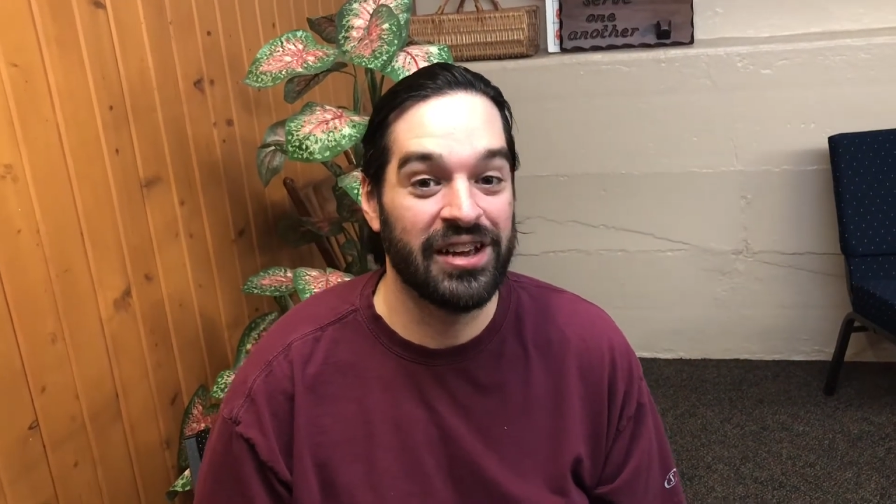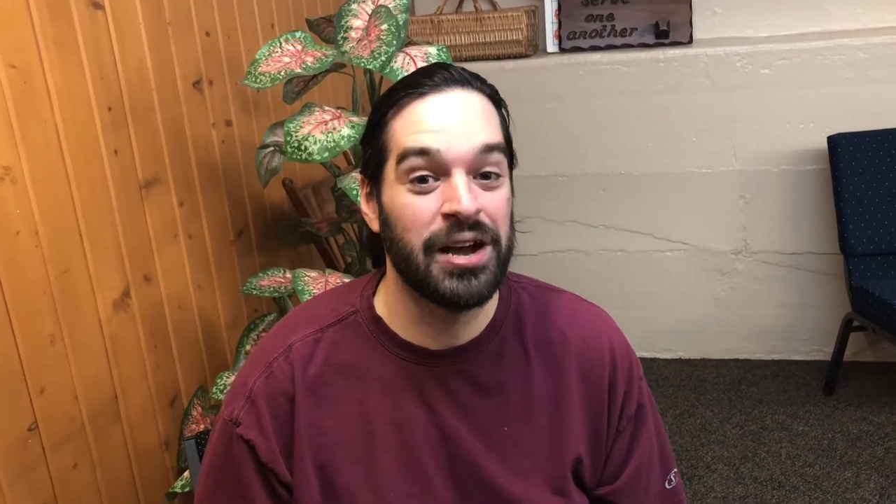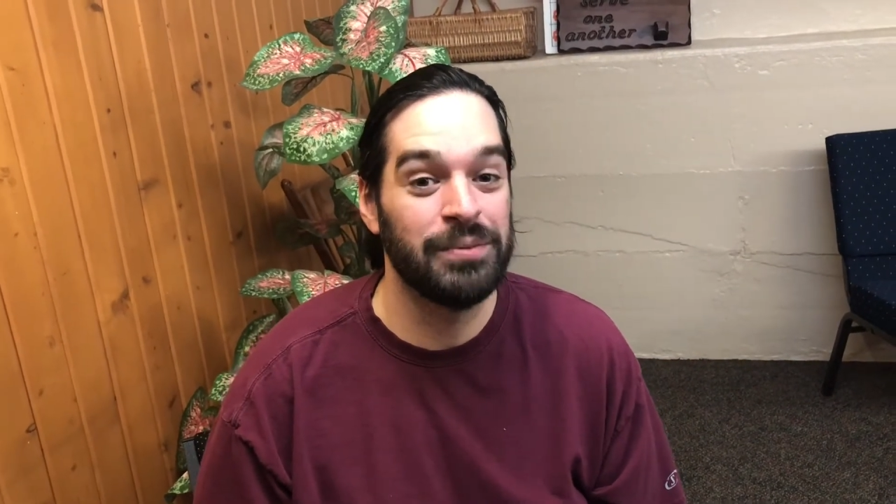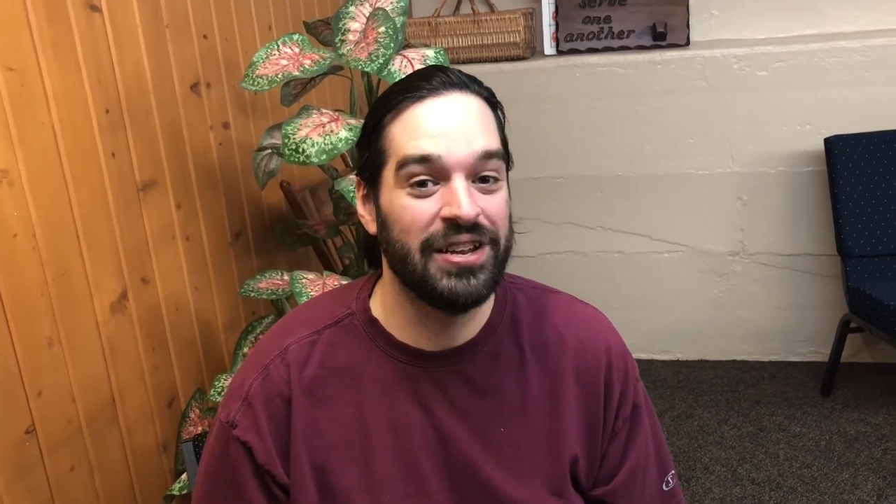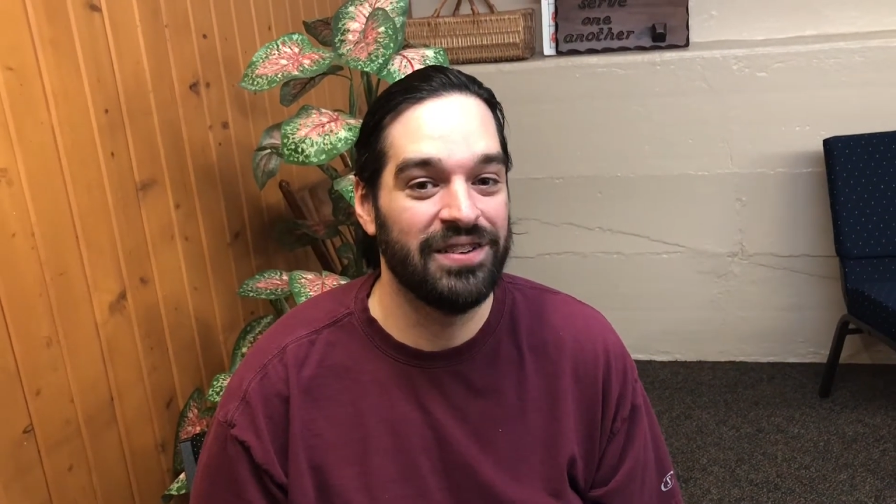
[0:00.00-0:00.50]

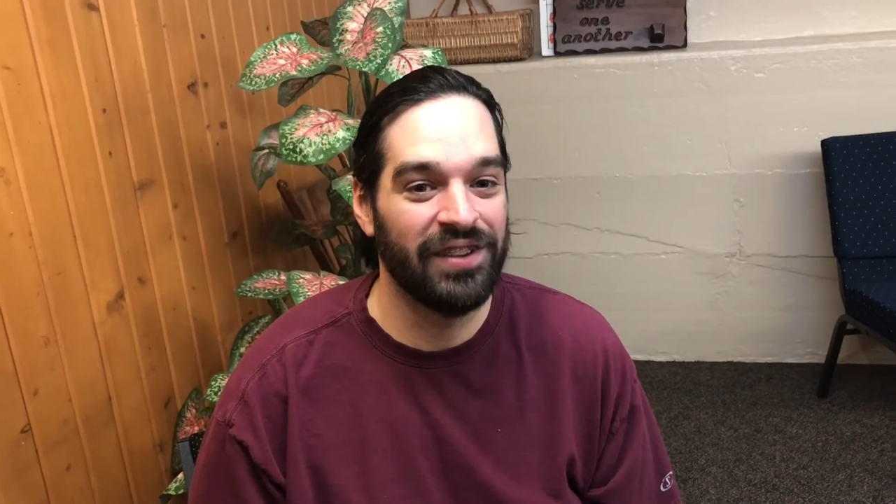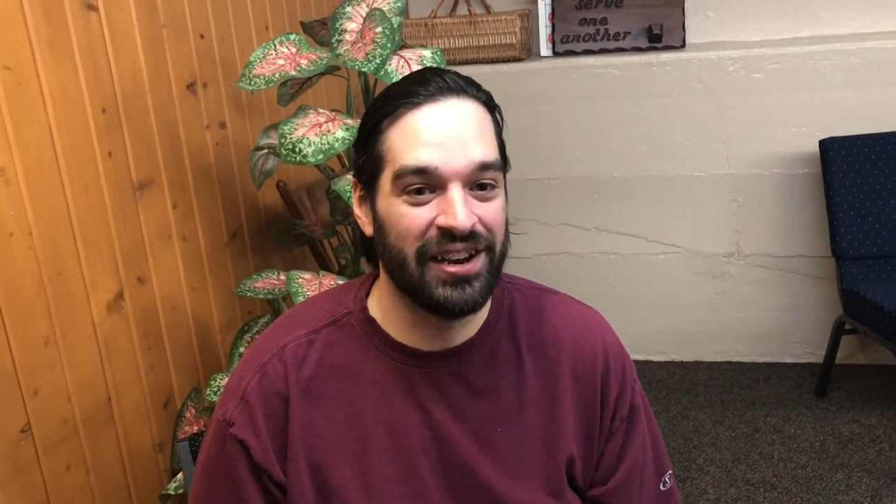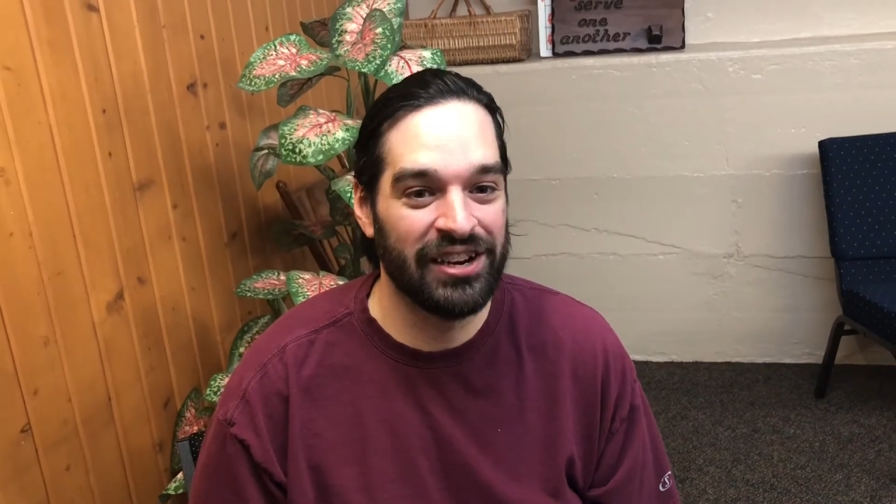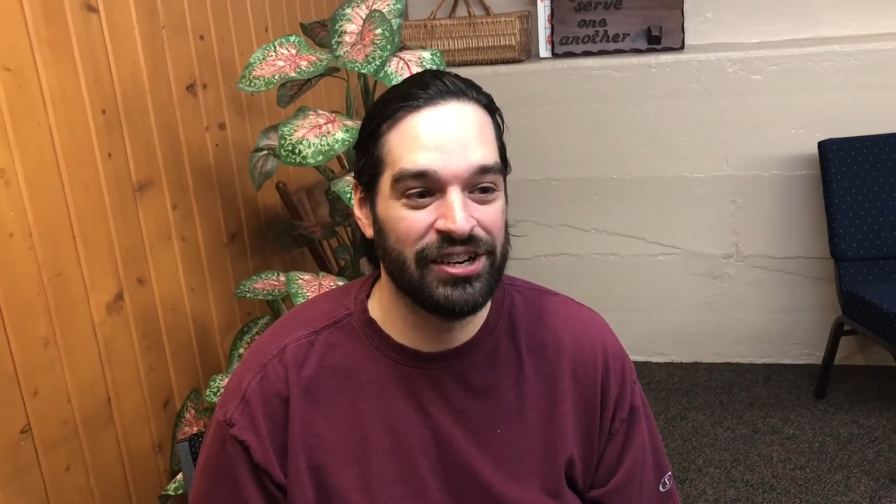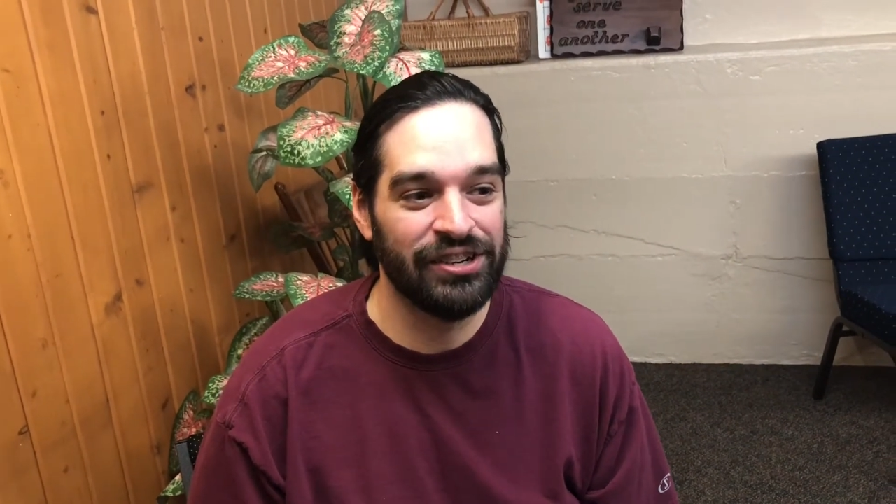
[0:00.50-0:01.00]
Comedy of
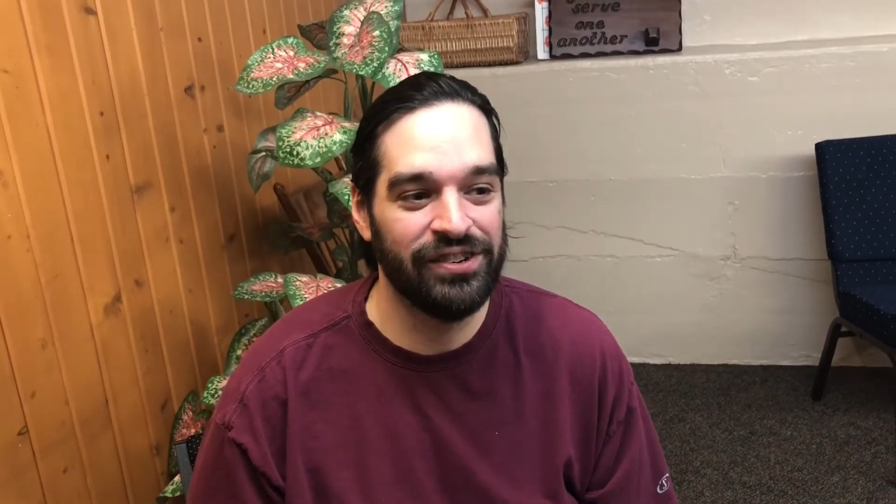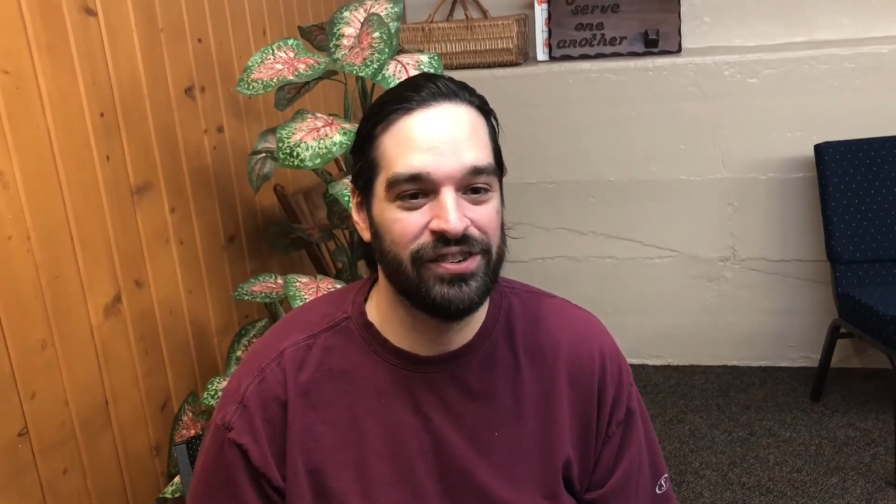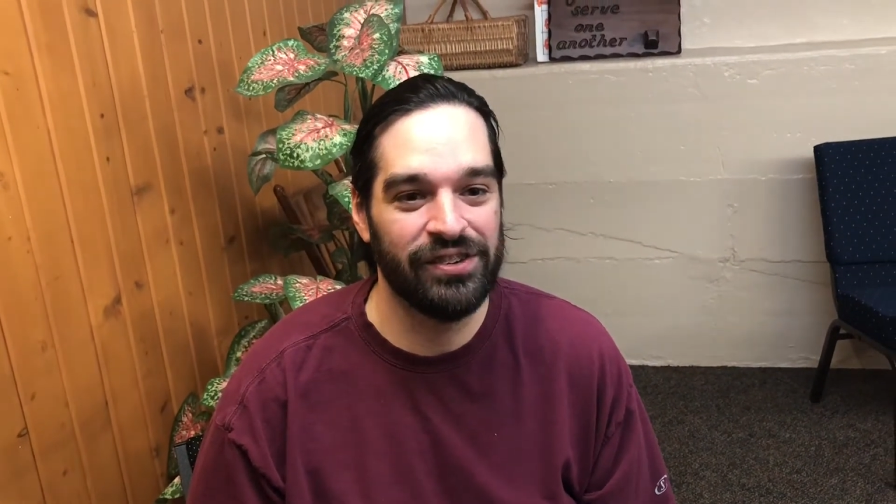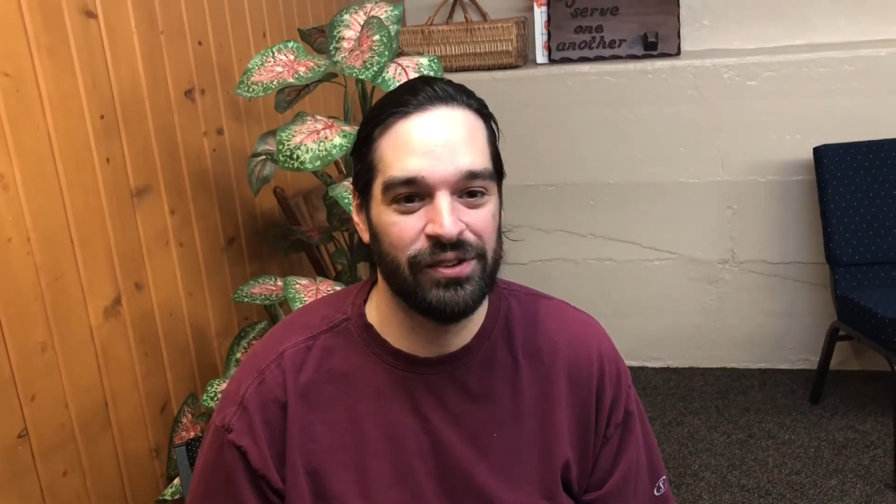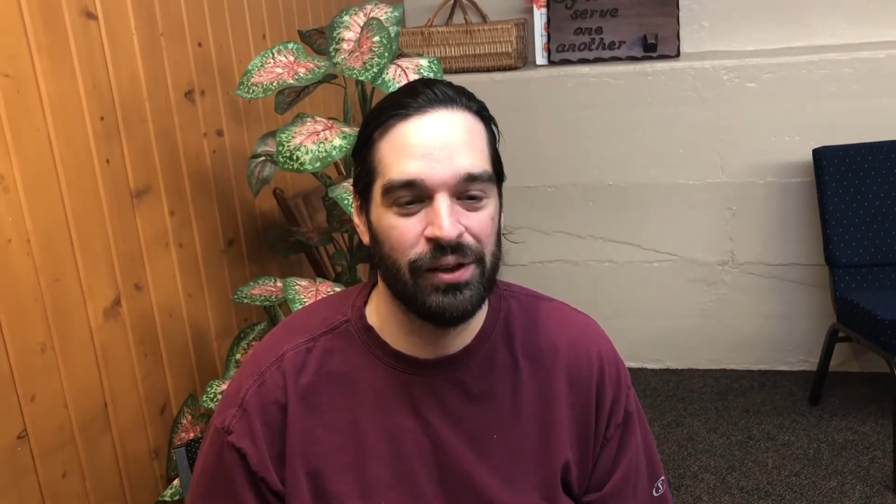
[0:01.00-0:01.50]

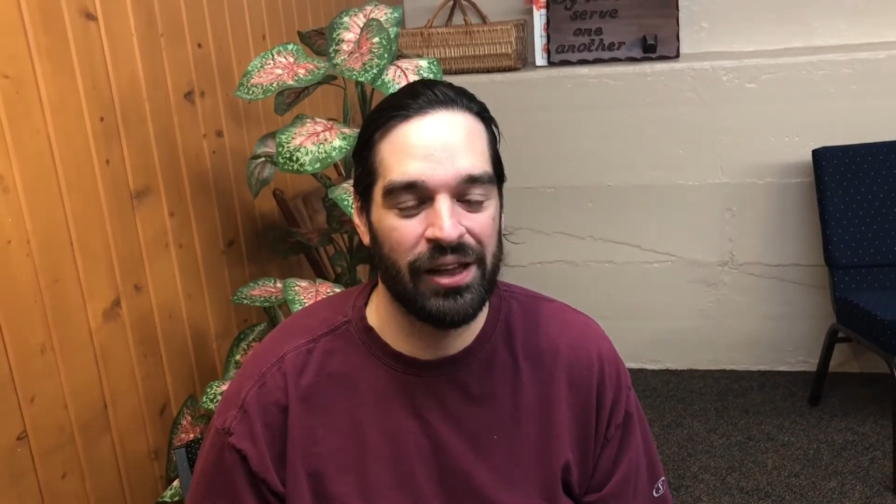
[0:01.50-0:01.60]
Errors.